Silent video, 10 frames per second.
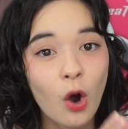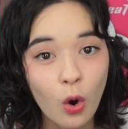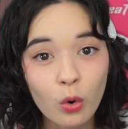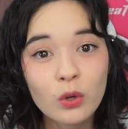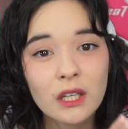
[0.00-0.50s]

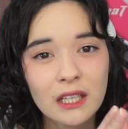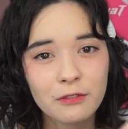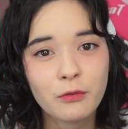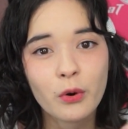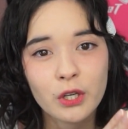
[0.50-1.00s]
only
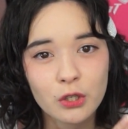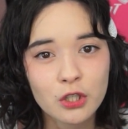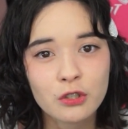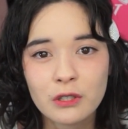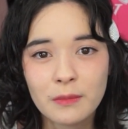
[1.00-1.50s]
for your
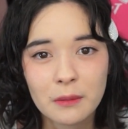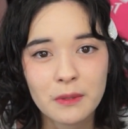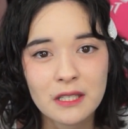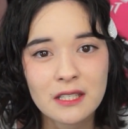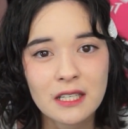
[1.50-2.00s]
streaming
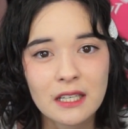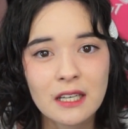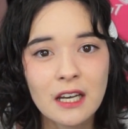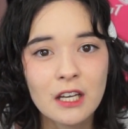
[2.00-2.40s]
PC.